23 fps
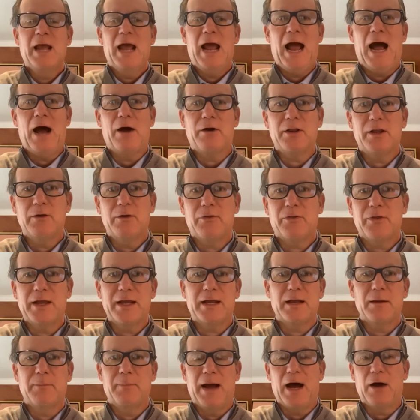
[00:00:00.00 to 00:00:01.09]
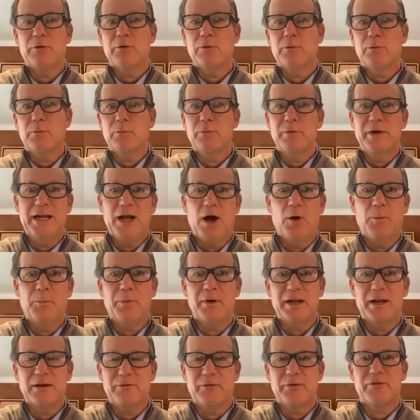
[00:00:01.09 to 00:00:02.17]
How do you think about
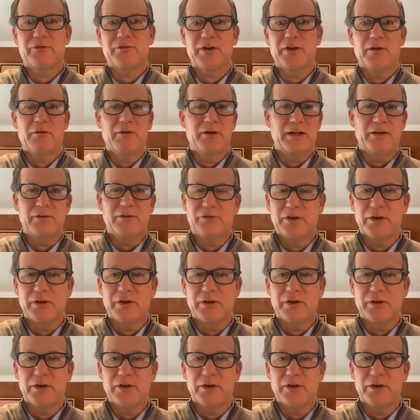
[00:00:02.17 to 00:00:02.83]
reopening facilities,